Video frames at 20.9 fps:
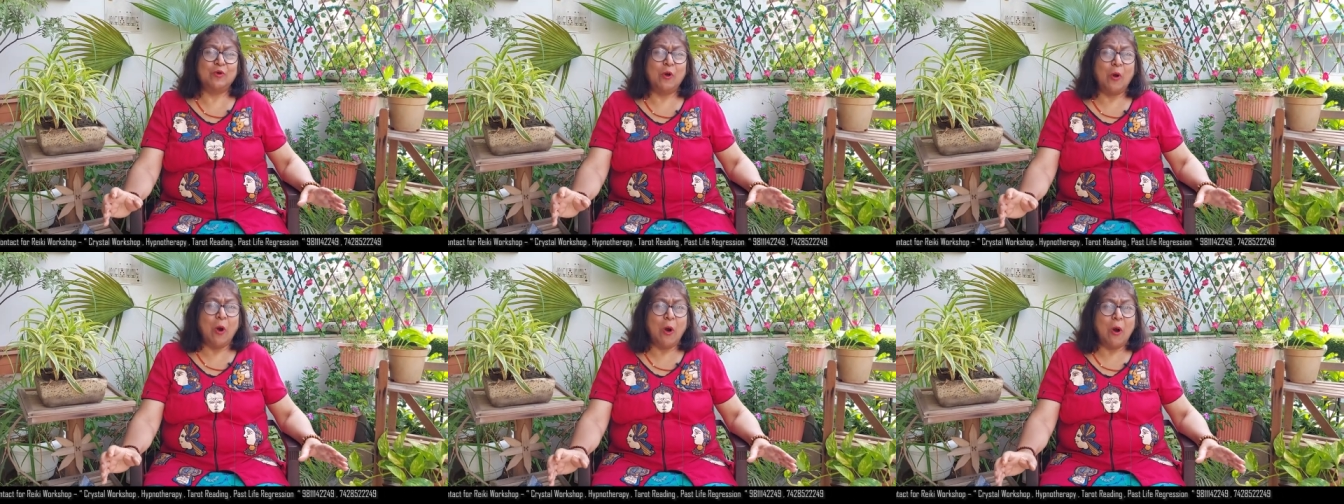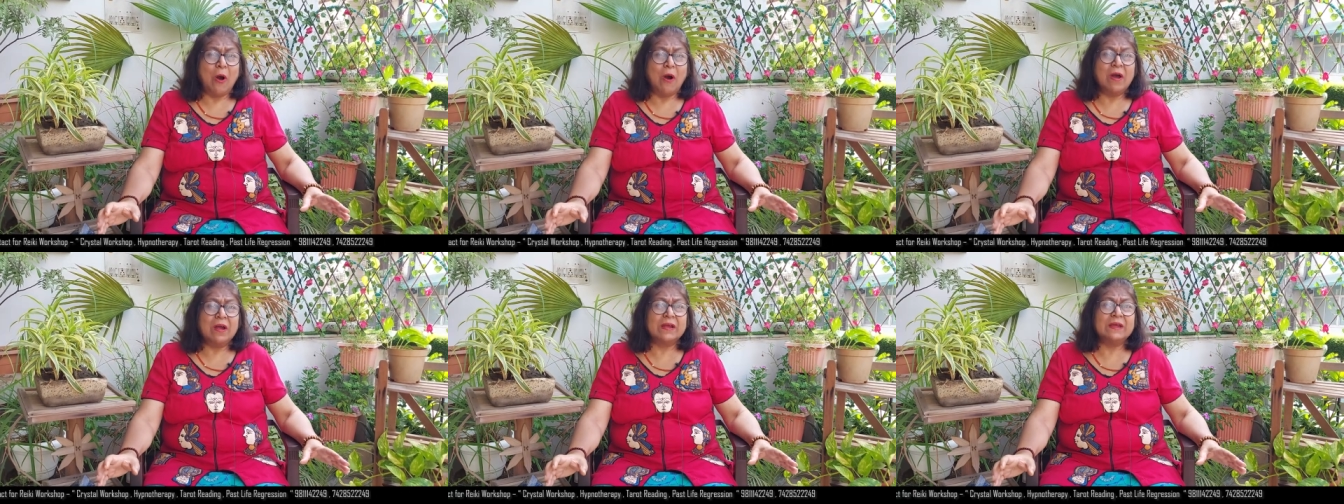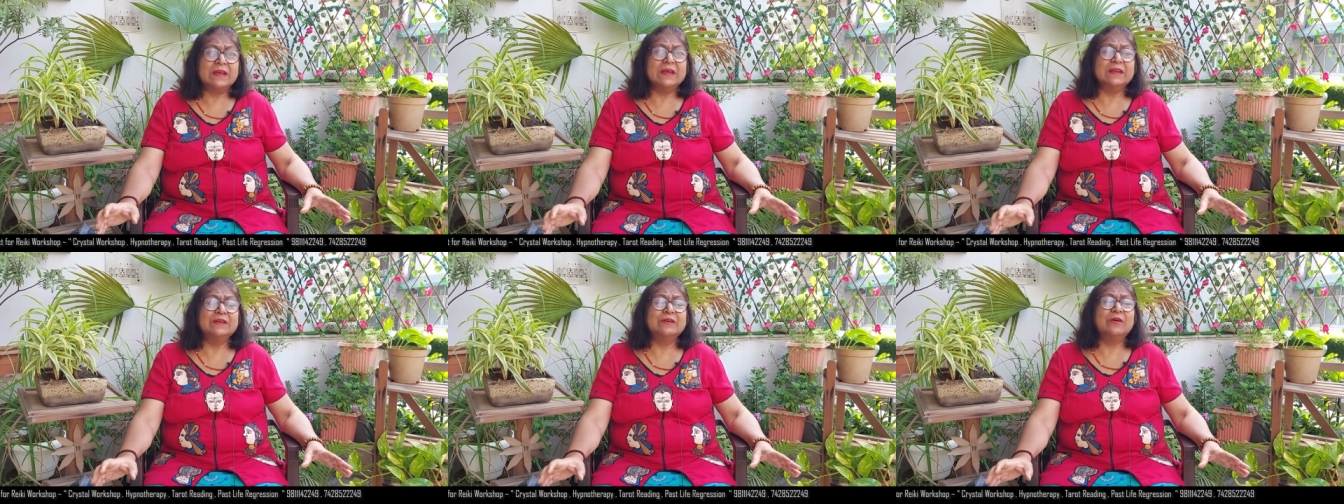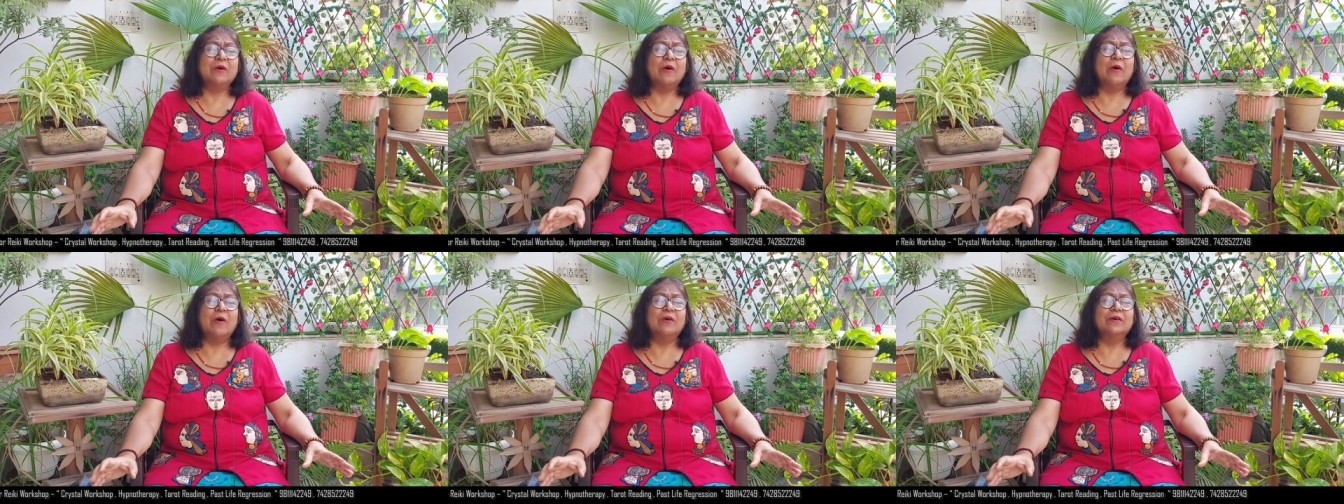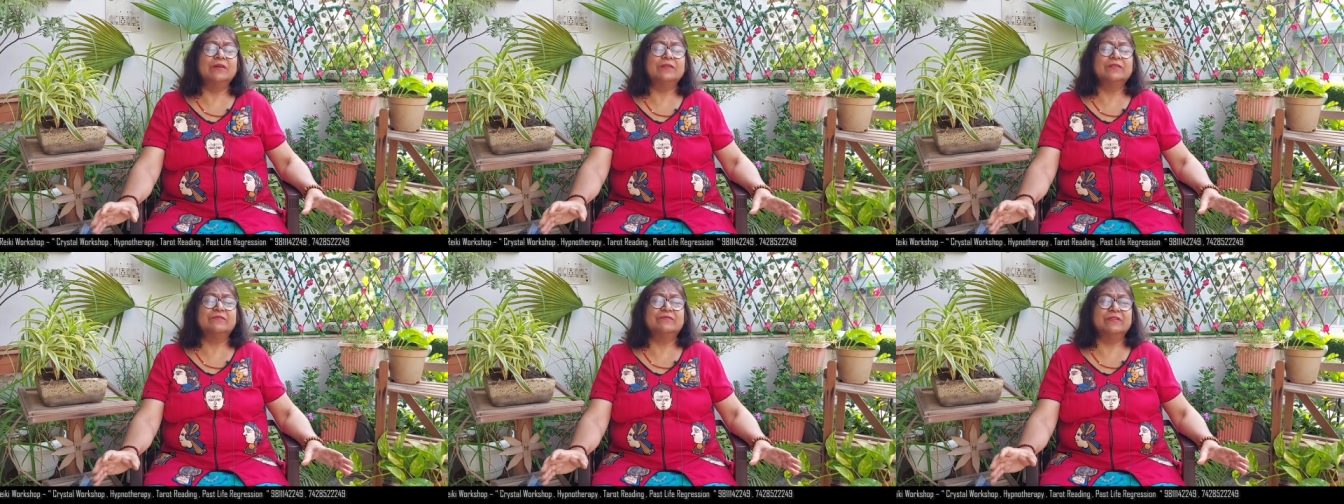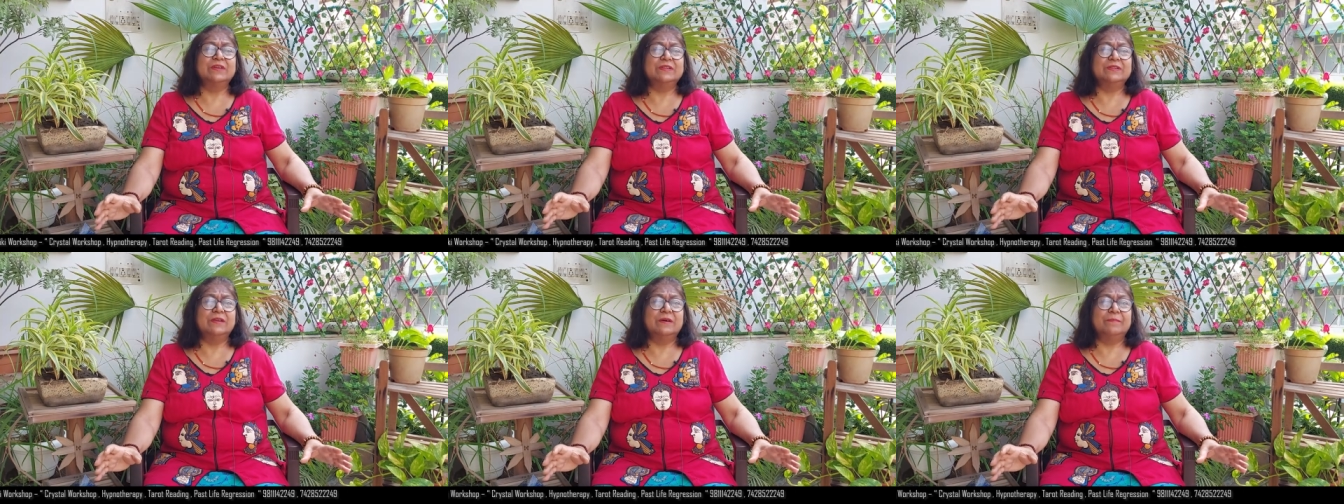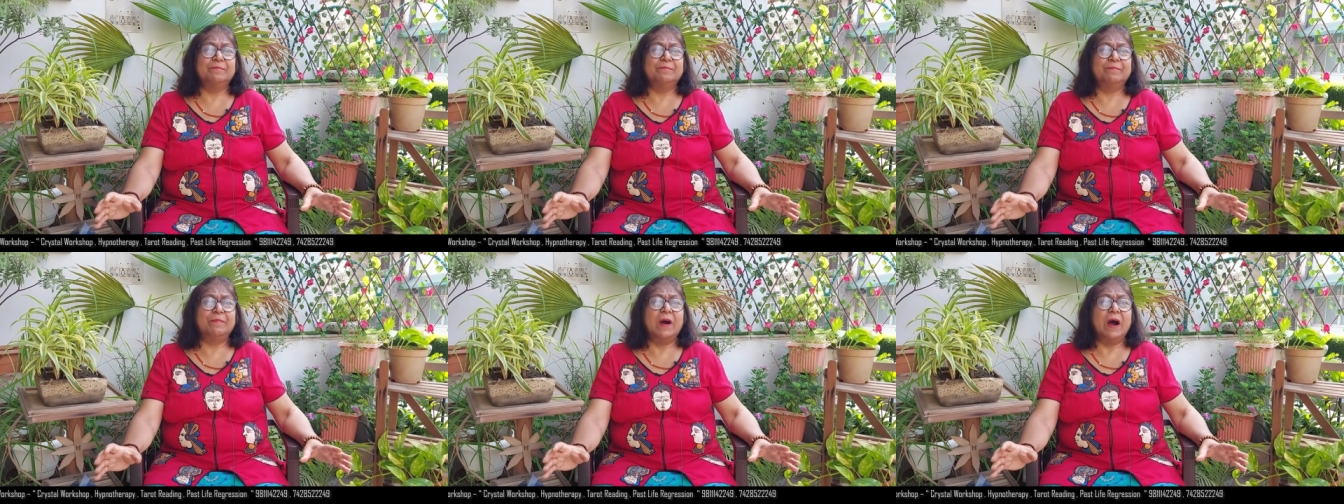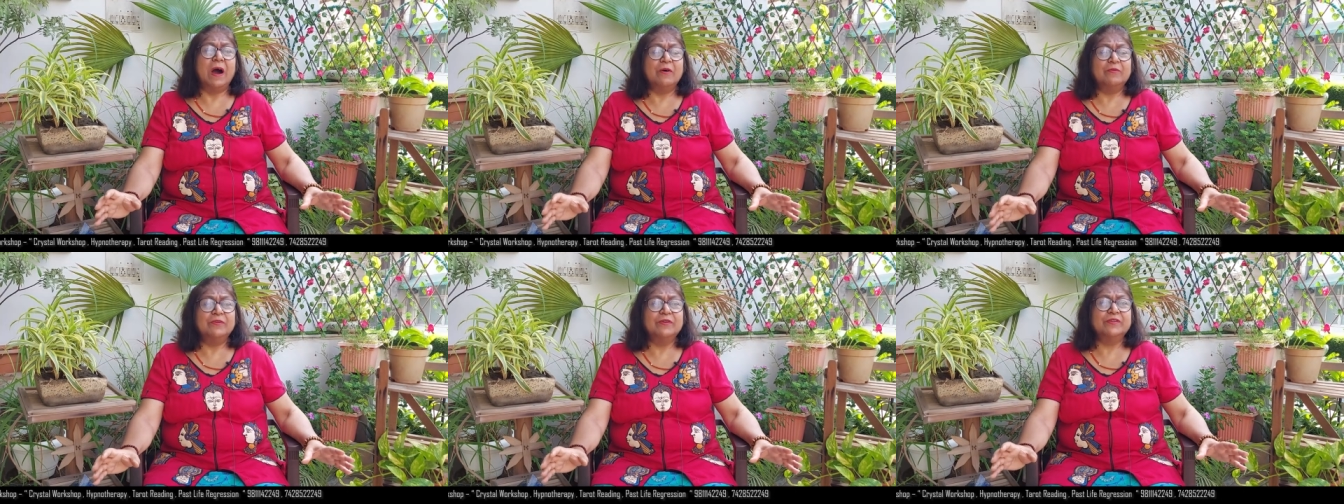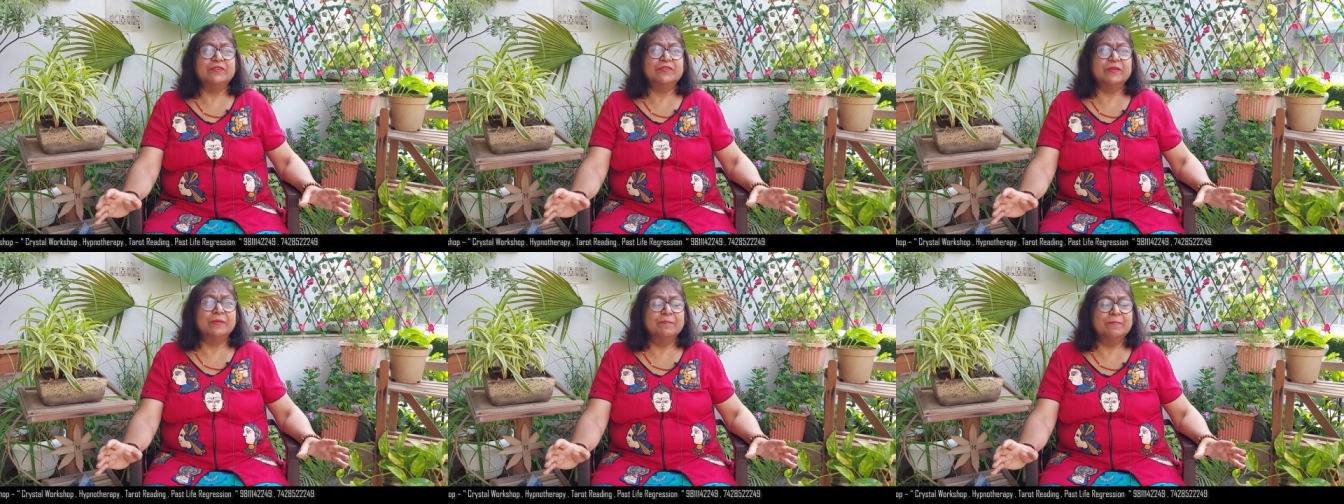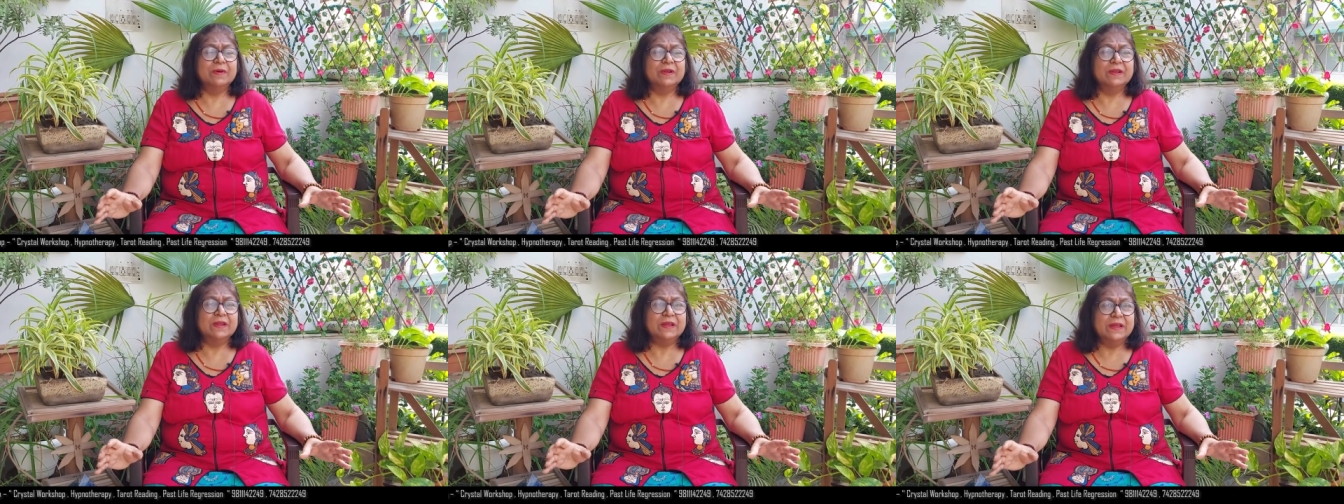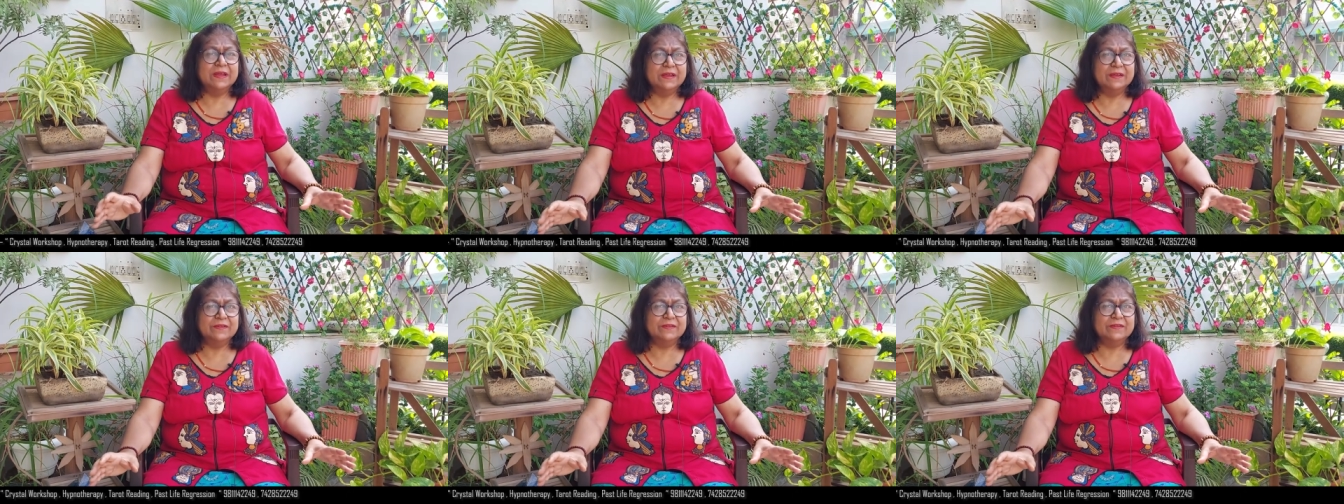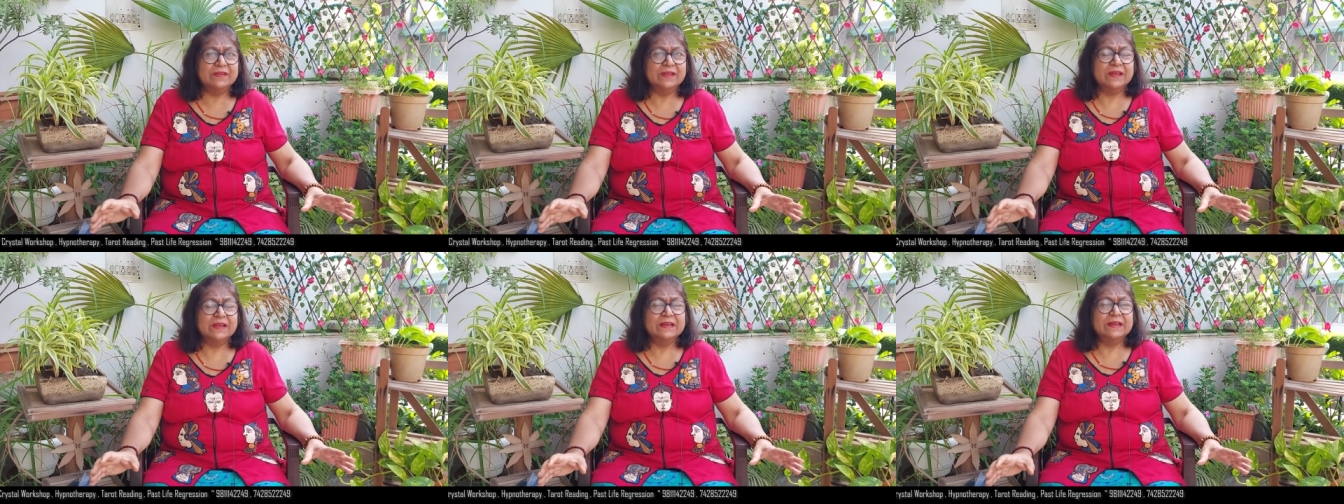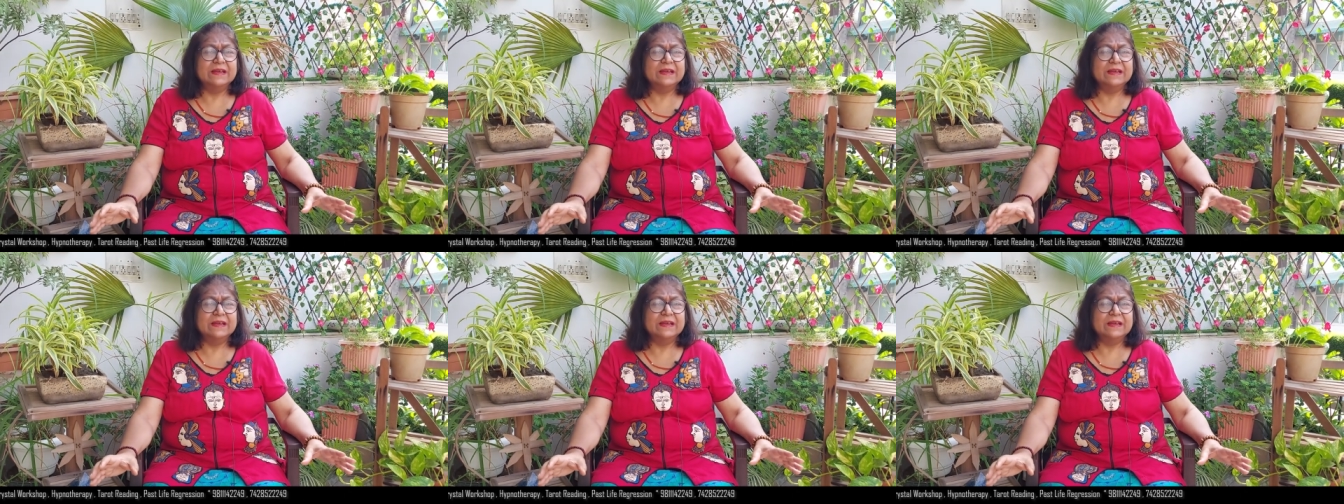ca can cause with the power symbol is